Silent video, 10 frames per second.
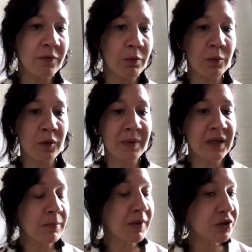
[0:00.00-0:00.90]
we will
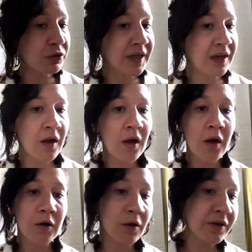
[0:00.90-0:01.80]
be measuring
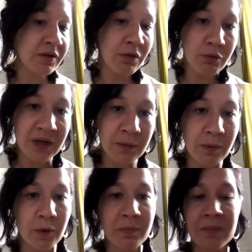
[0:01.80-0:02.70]
Claudin-3,
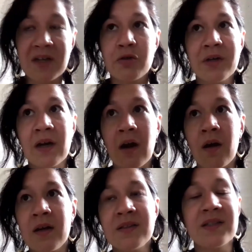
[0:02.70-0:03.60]
we will be measuring
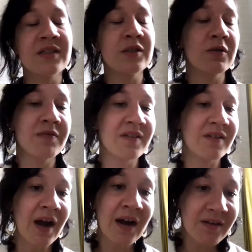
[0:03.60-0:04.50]
intestinal
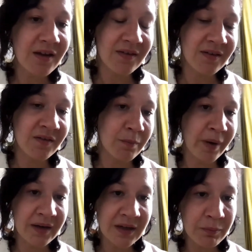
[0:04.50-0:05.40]
fatty acids
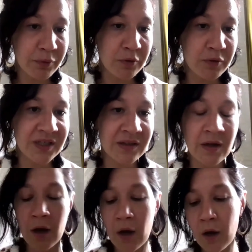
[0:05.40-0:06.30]
binding protein.